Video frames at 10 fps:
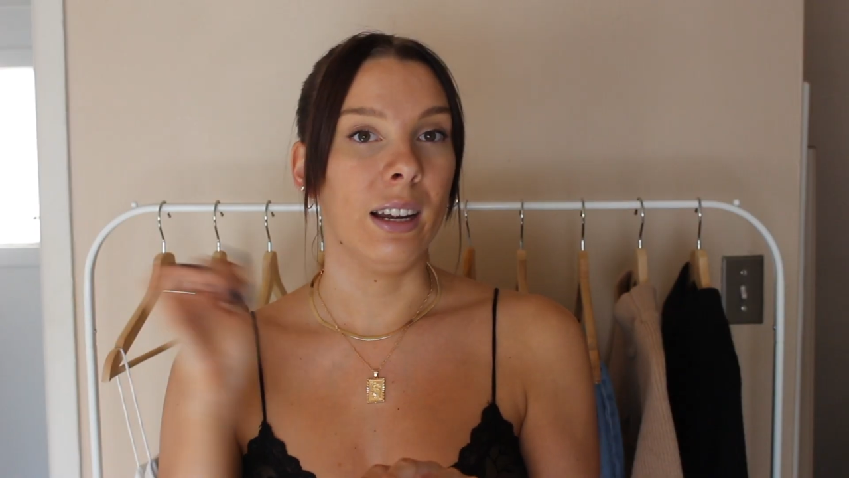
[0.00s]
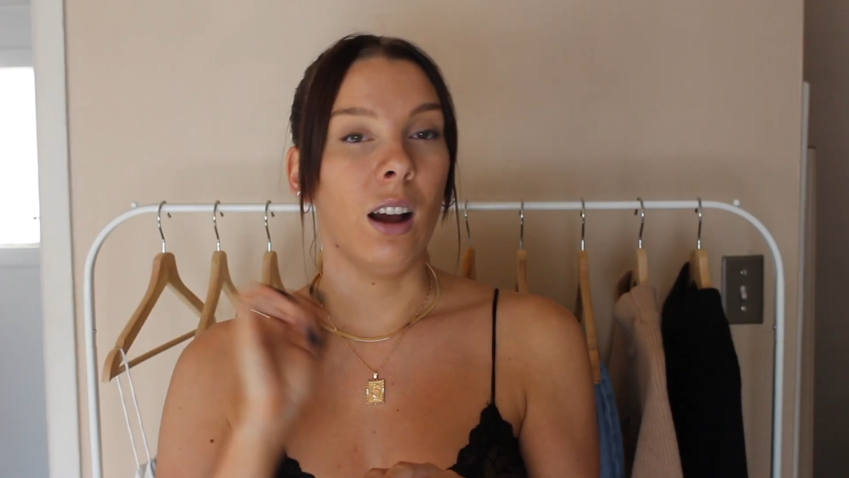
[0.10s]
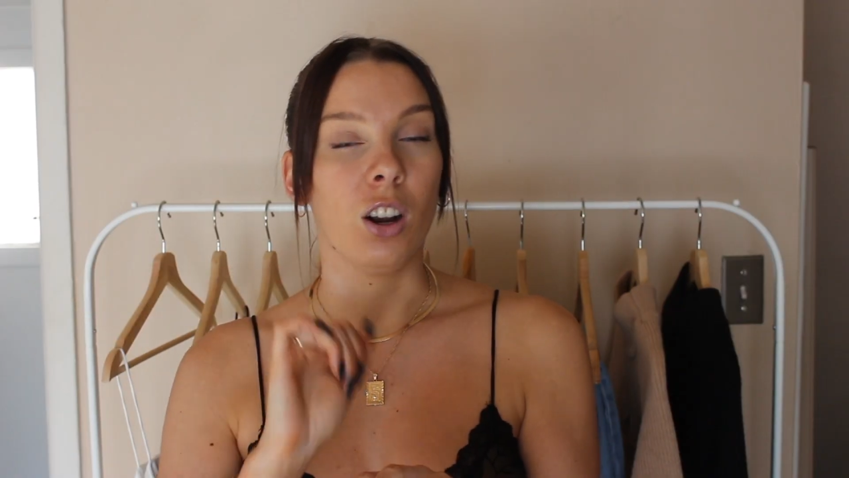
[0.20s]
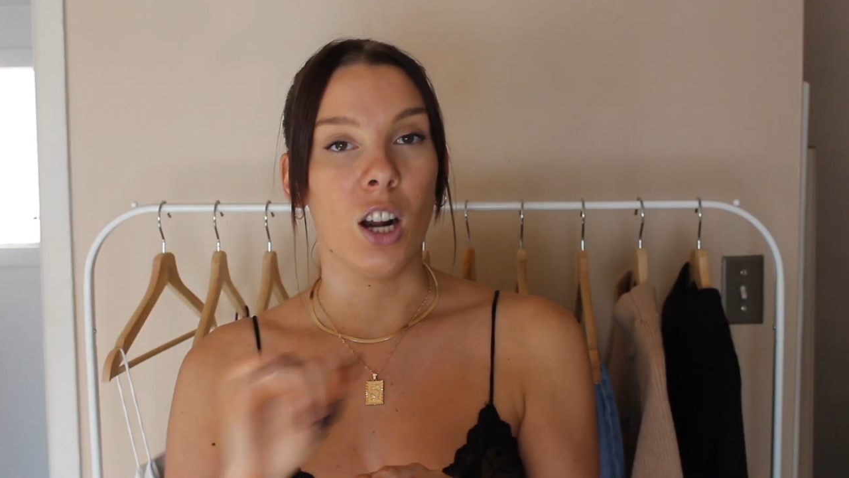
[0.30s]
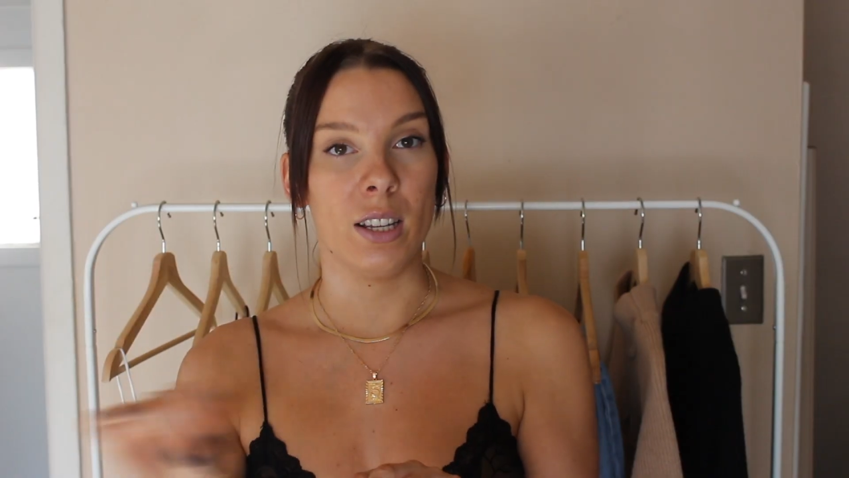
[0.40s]

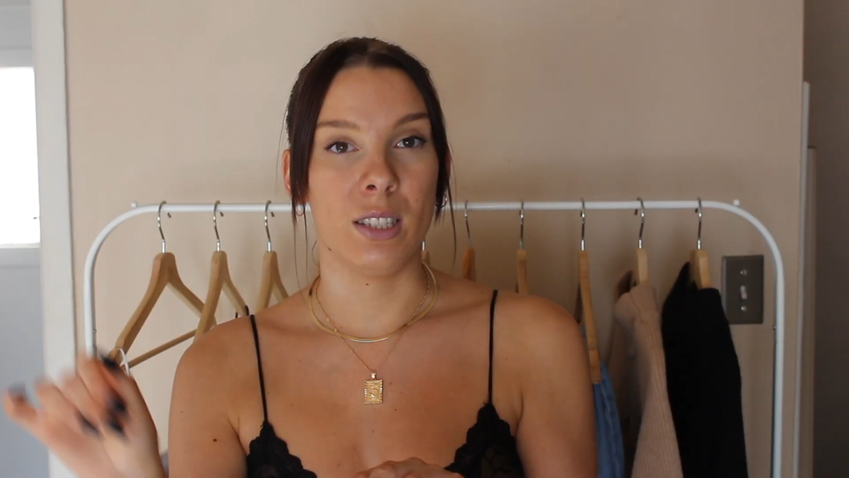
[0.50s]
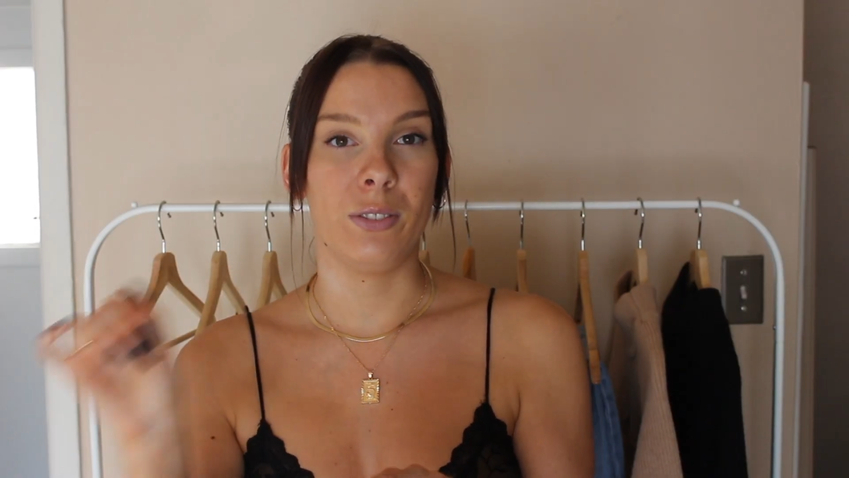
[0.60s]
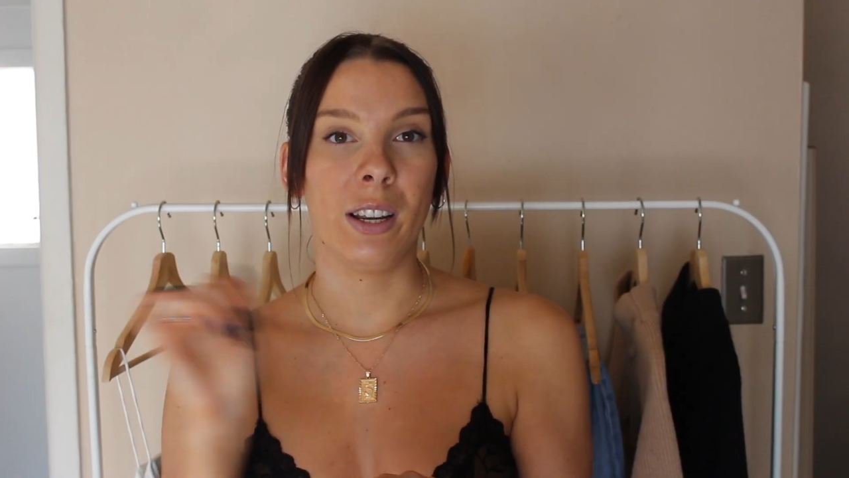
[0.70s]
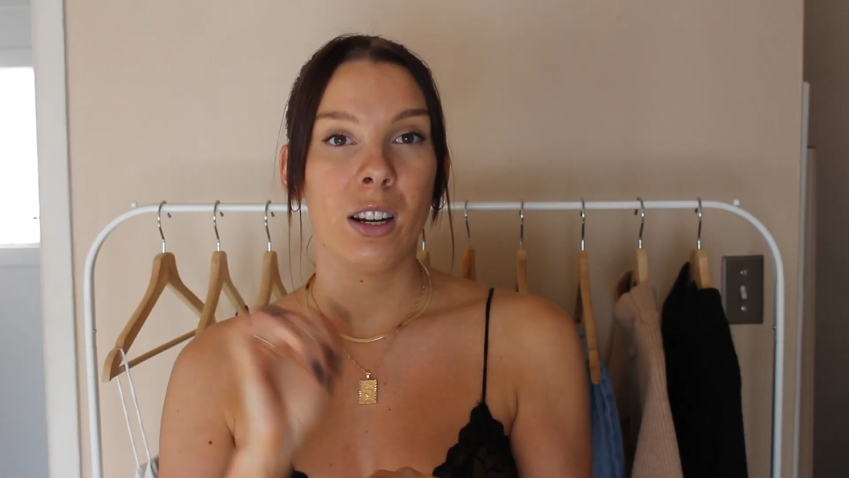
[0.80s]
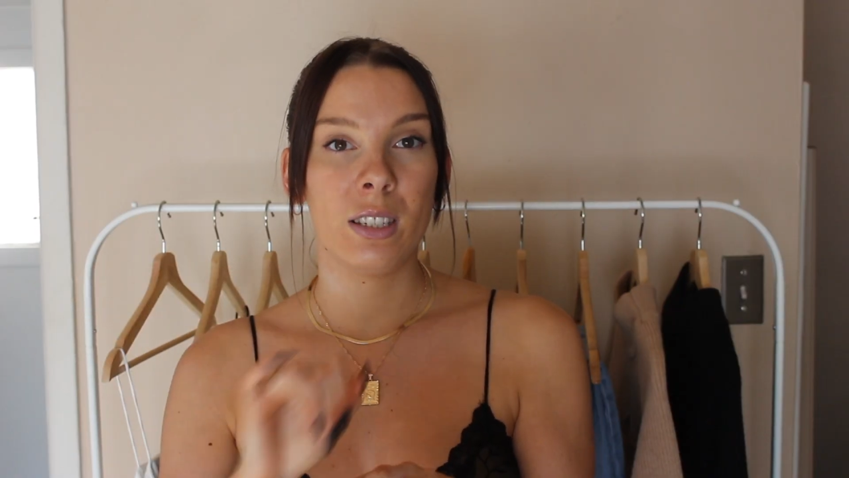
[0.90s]
across the
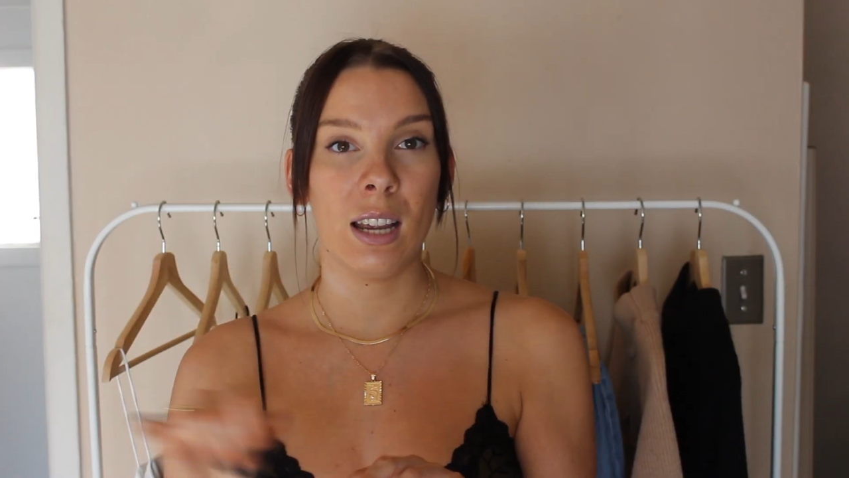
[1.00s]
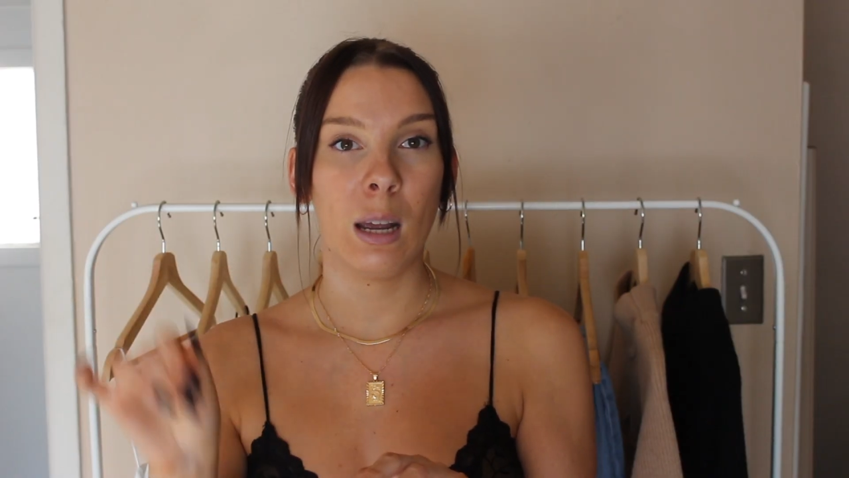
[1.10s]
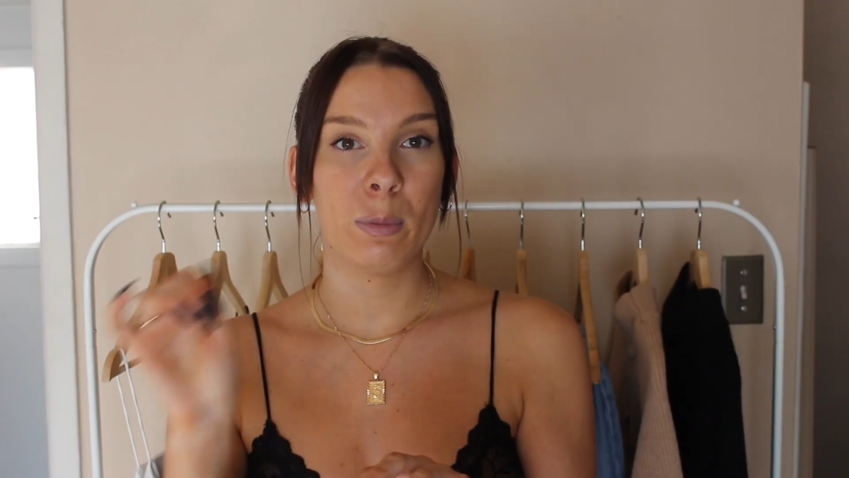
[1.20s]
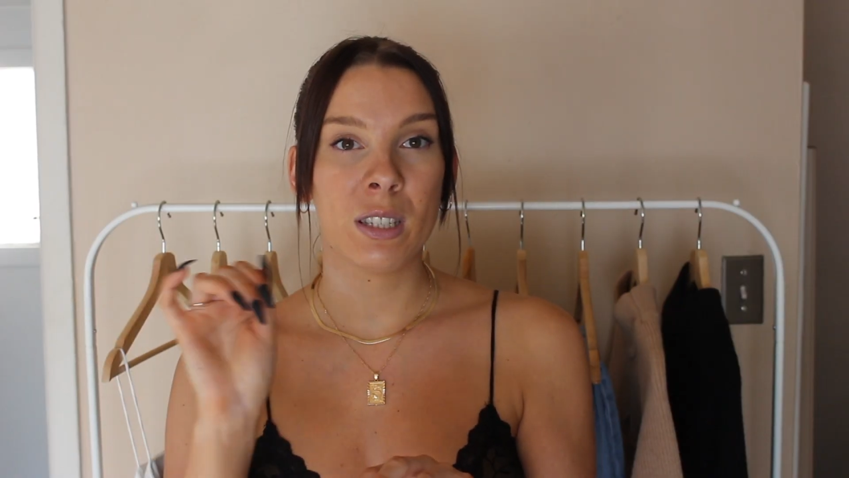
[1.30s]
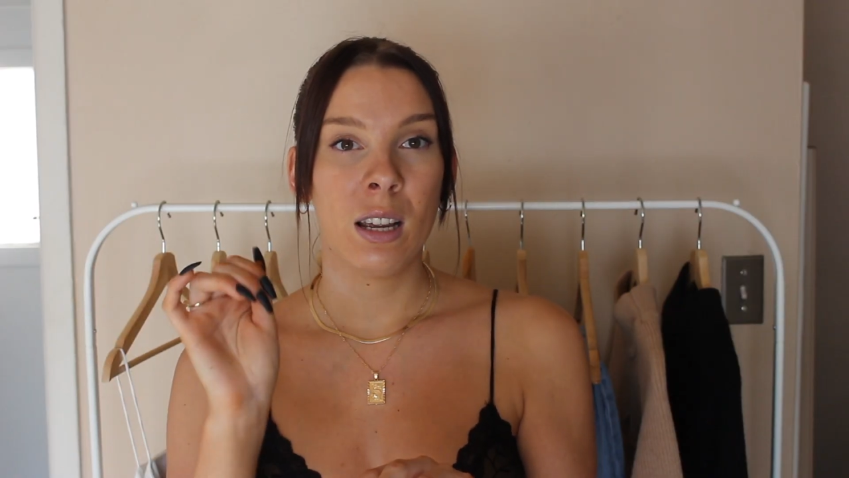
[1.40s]

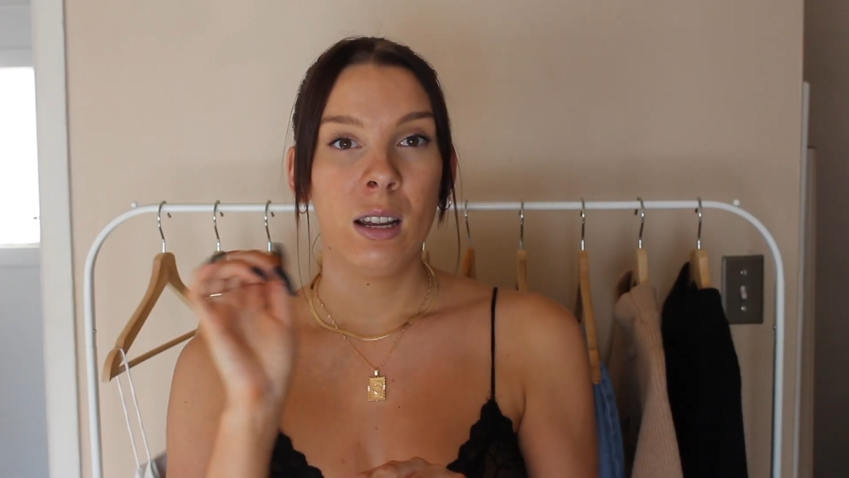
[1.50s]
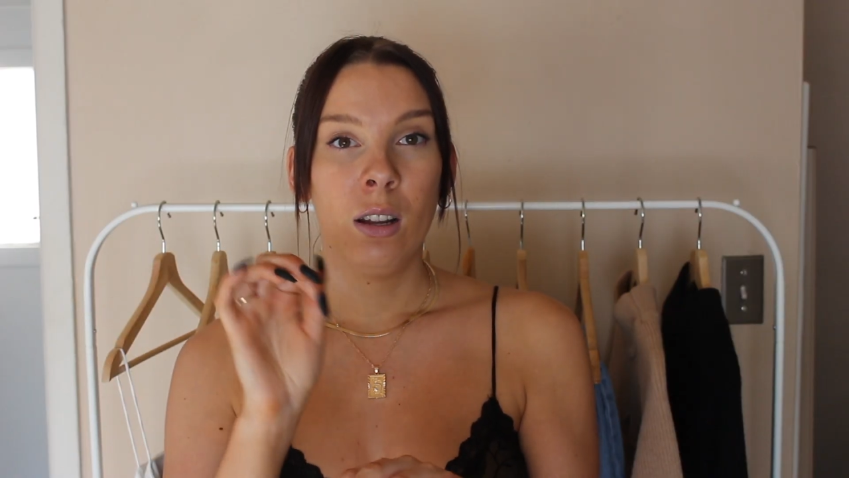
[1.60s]
fingertips,